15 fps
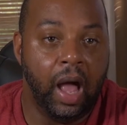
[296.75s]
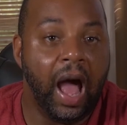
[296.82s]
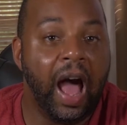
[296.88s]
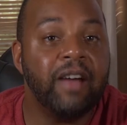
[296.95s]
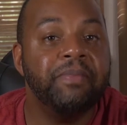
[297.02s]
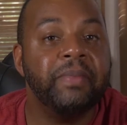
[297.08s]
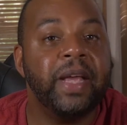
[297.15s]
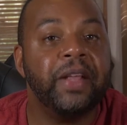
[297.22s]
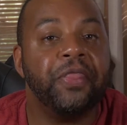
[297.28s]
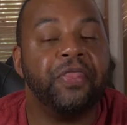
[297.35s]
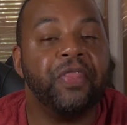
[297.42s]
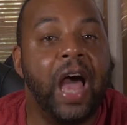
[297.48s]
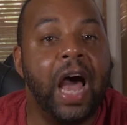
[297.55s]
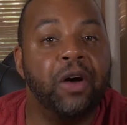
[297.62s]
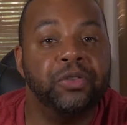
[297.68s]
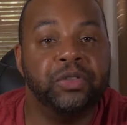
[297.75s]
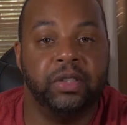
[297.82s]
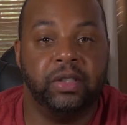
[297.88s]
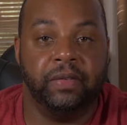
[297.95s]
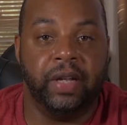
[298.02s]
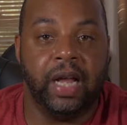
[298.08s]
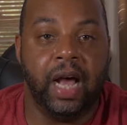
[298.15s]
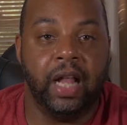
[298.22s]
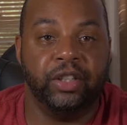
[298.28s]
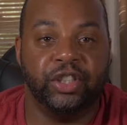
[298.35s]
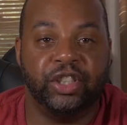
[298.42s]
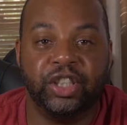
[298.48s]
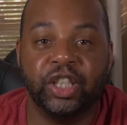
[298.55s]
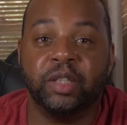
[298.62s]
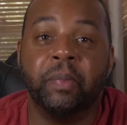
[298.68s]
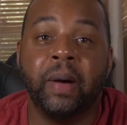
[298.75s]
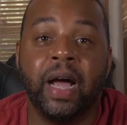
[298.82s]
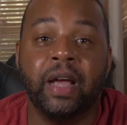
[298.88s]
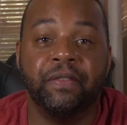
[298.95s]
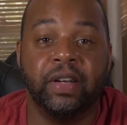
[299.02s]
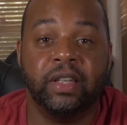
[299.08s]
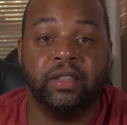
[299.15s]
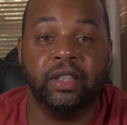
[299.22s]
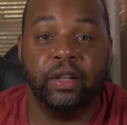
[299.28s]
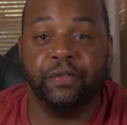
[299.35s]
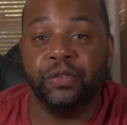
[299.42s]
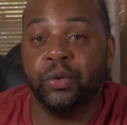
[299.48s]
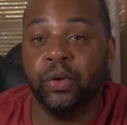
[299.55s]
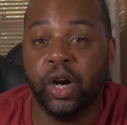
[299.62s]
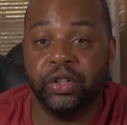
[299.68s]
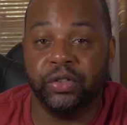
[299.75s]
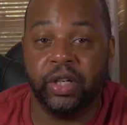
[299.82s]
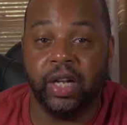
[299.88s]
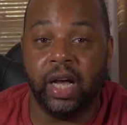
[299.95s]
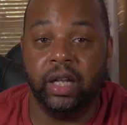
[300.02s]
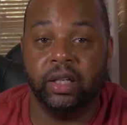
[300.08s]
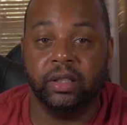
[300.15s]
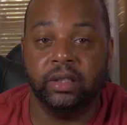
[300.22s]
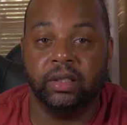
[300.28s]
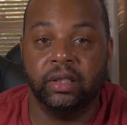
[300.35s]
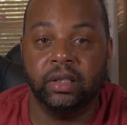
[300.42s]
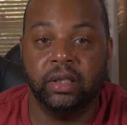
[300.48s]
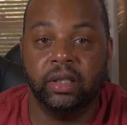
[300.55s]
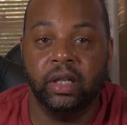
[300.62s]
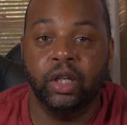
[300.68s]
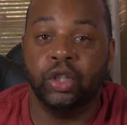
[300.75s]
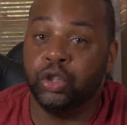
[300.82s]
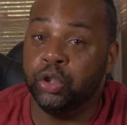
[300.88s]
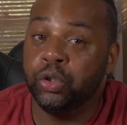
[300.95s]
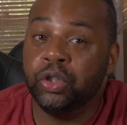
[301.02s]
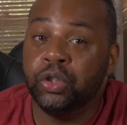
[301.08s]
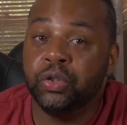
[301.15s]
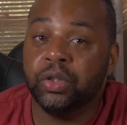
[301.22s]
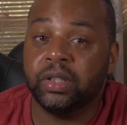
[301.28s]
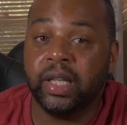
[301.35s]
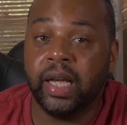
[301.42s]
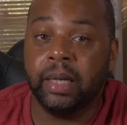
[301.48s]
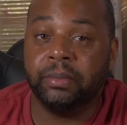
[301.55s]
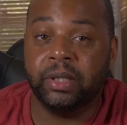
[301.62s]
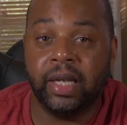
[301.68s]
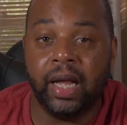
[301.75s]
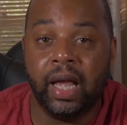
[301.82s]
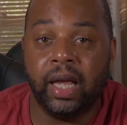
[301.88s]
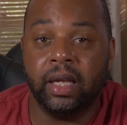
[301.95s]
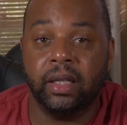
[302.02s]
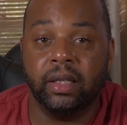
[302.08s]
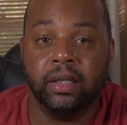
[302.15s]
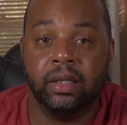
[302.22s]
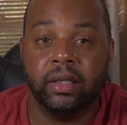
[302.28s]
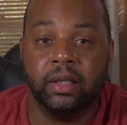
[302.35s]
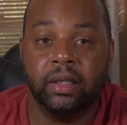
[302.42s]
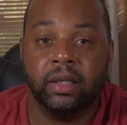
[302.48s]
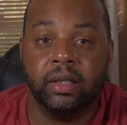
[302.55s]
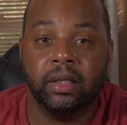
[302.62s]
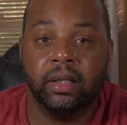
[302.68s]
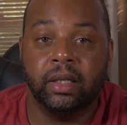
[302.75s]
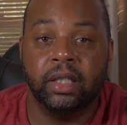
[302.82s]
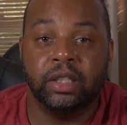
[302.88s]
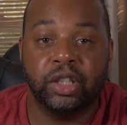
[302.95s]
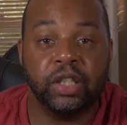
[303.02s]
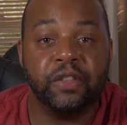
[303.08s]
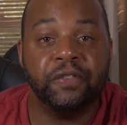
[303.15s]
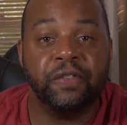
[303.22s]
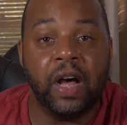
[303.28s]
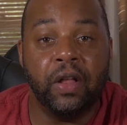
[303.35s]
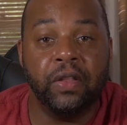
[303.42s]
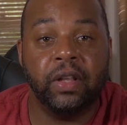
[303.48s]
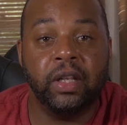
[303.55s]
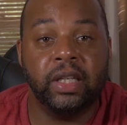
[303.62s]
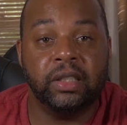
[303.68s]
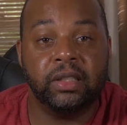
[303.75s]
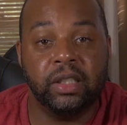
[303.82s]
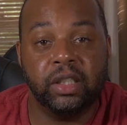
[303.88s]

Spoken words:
I've made thousands of dollars just by investing a few $100s. You can do the same today. Just follow the links in